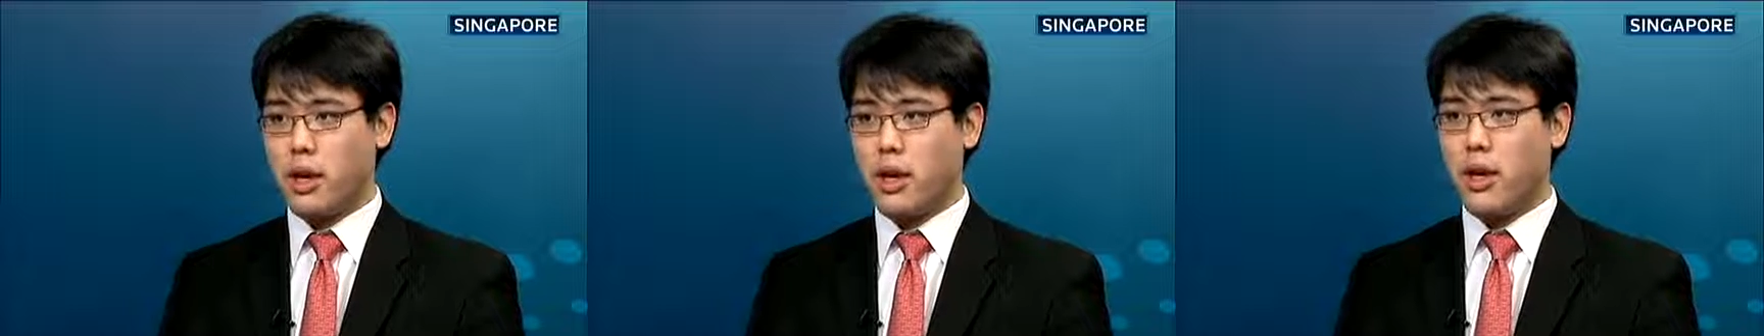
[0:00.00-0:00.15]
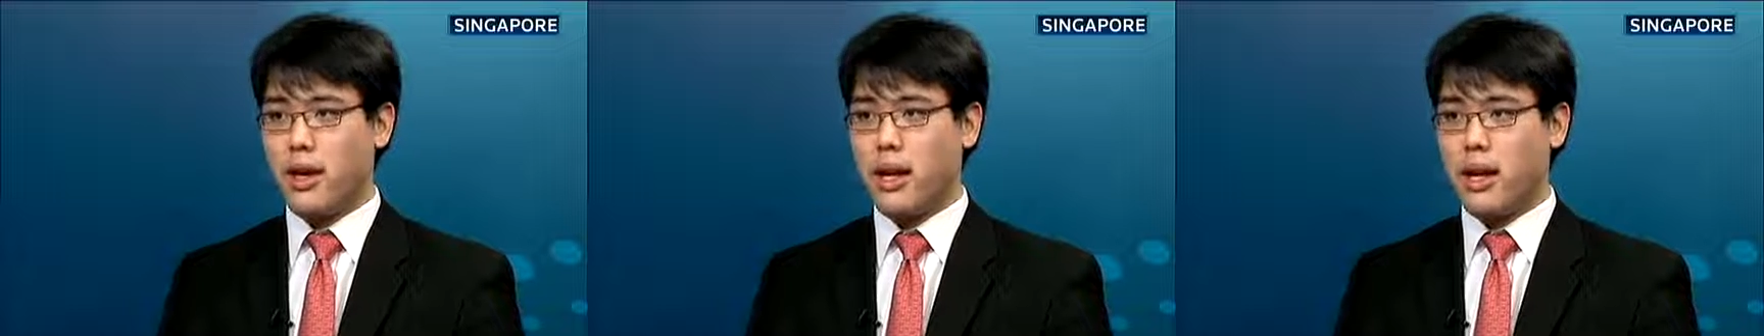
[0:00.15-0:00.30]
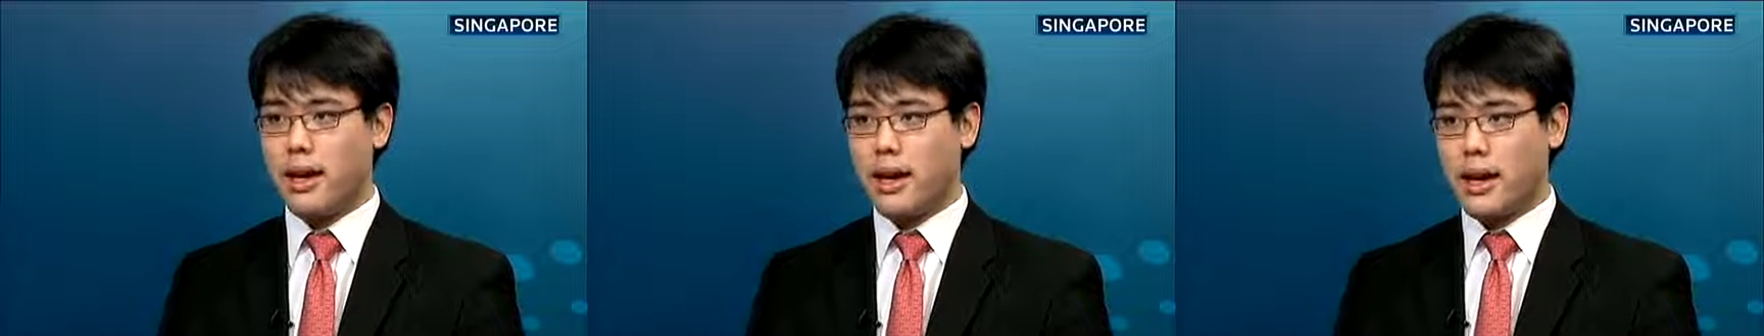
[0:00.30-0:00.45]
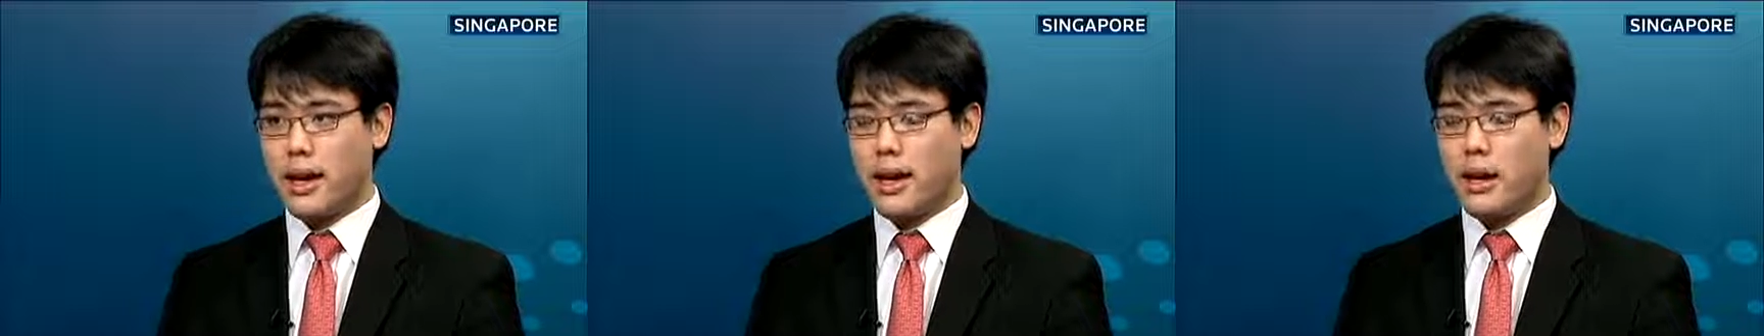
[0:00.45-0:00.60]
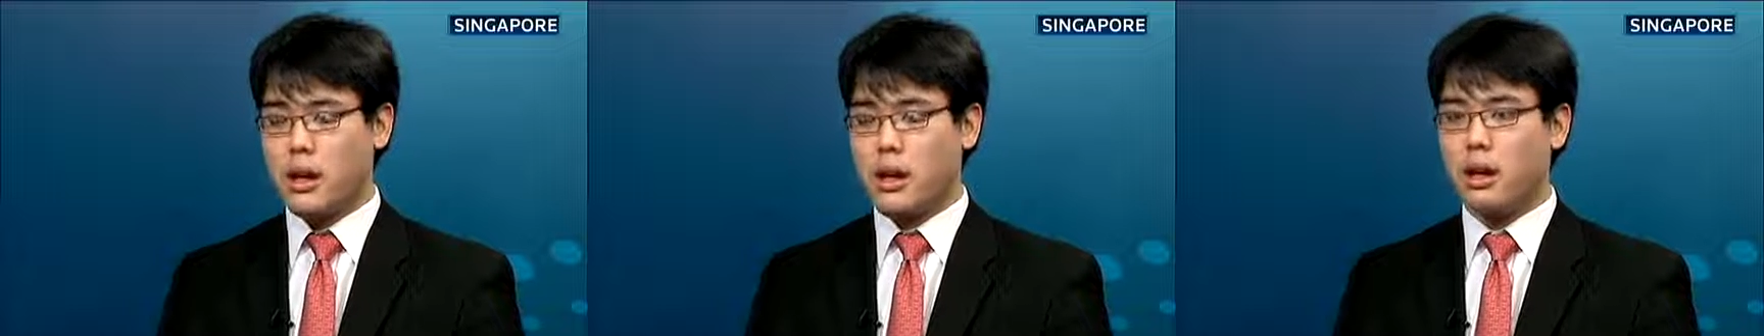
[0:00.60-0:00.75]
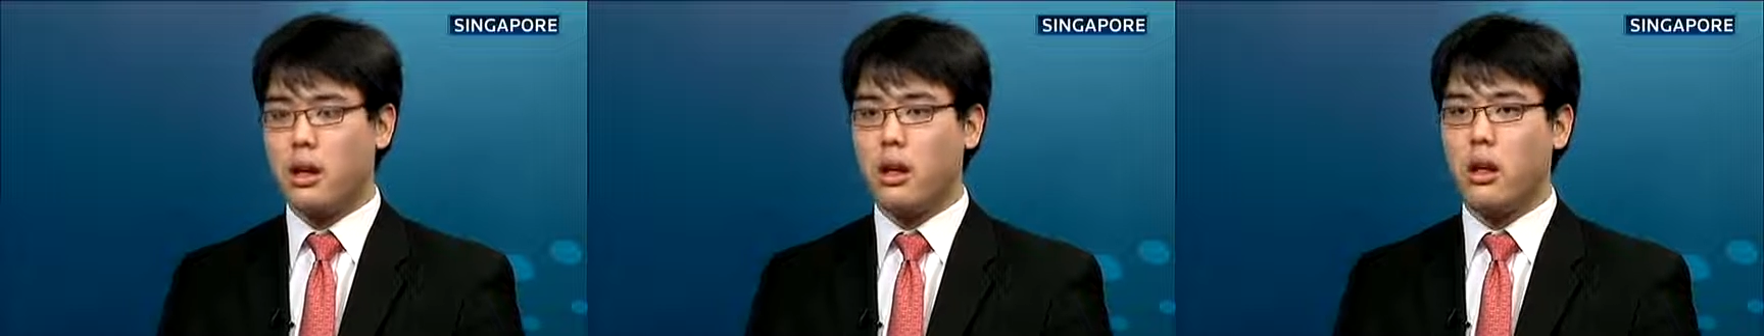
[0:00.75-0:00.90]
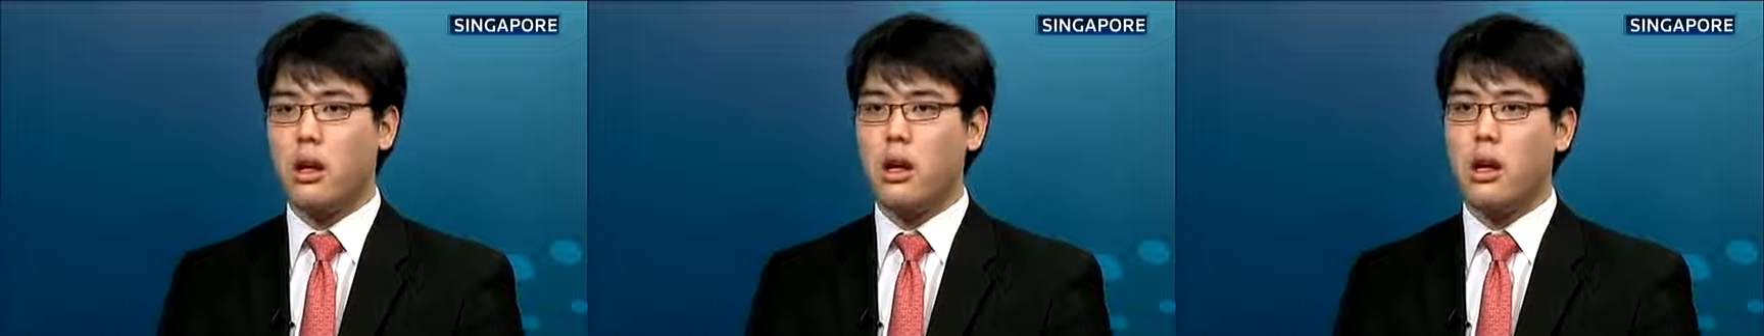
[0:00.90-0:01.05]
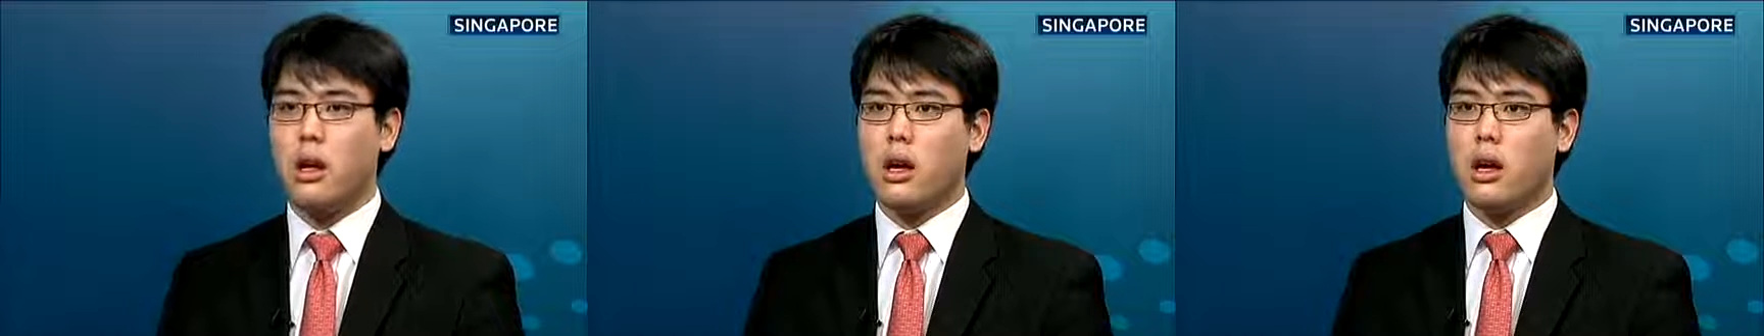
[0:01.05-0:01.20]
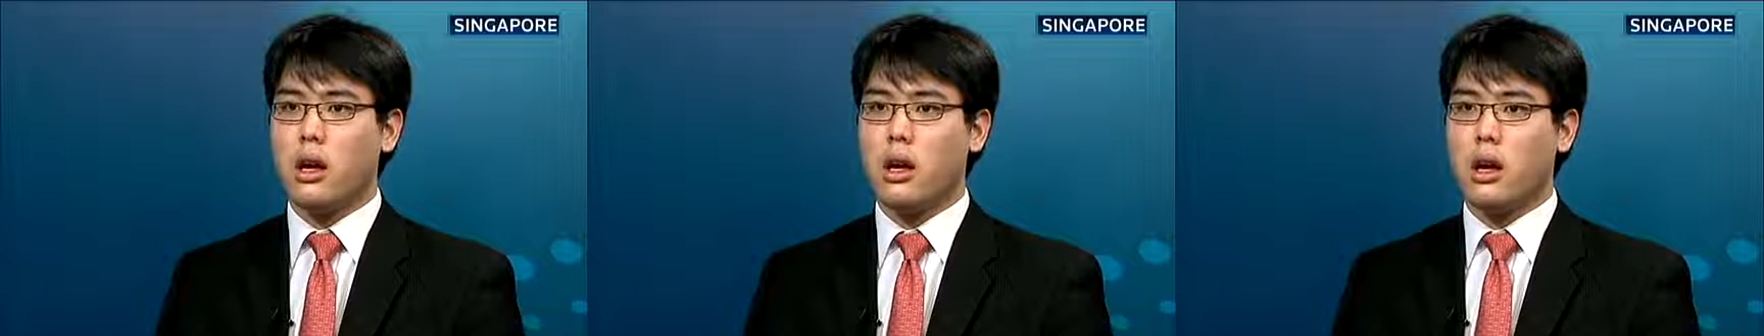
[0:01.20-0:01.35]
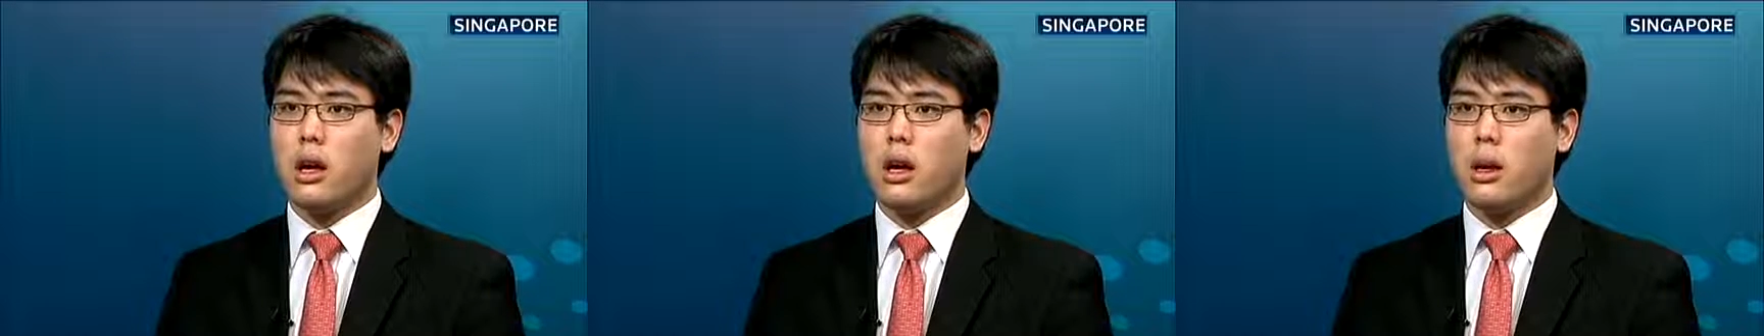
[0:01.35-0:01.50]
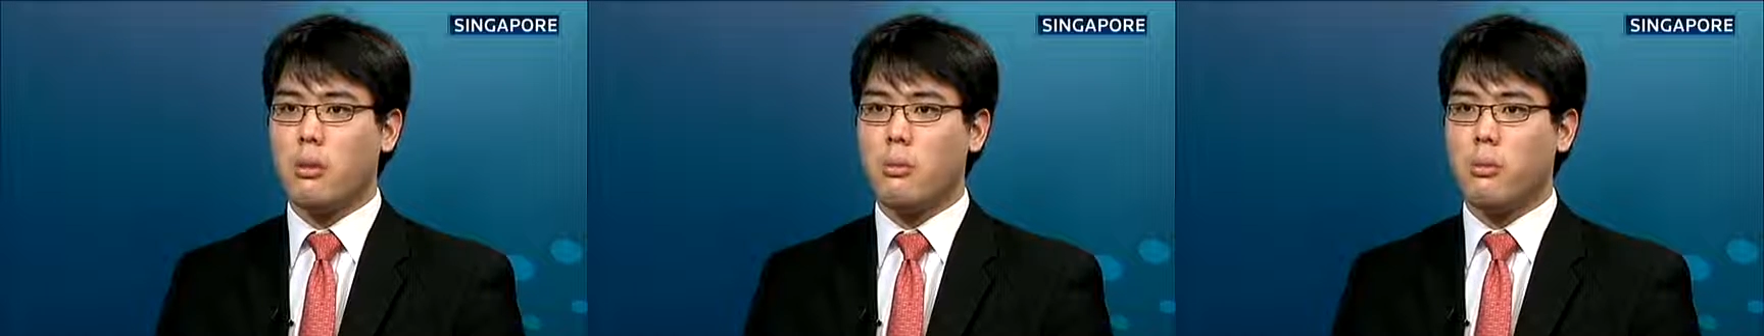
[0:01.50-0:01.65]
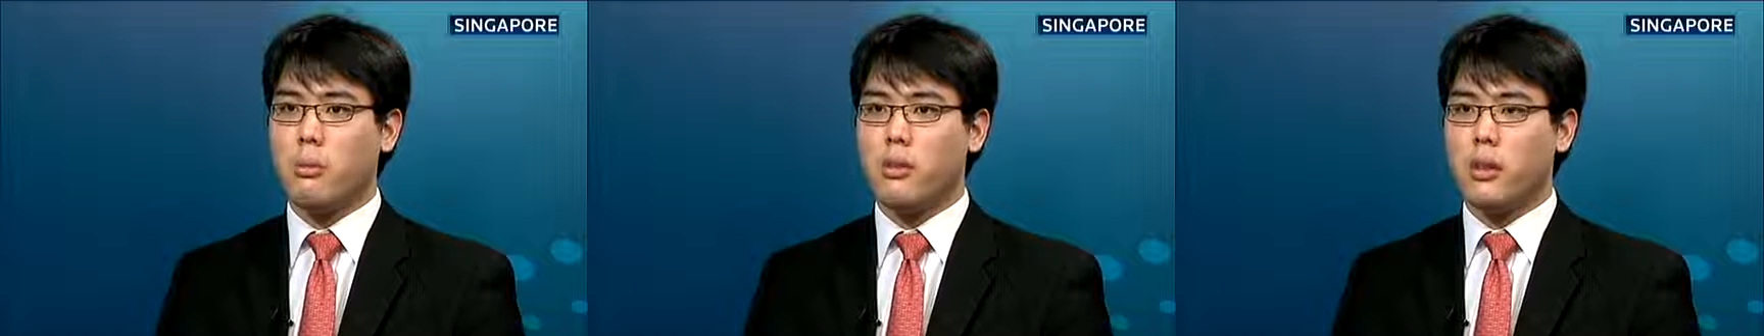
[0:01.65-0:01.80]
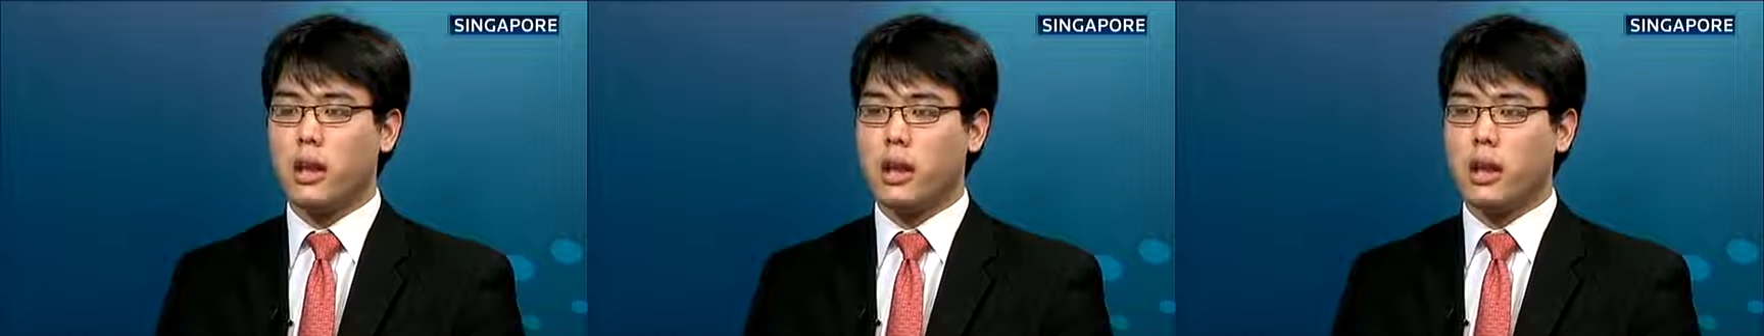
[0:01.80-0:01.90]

meeting at Cannes. Um,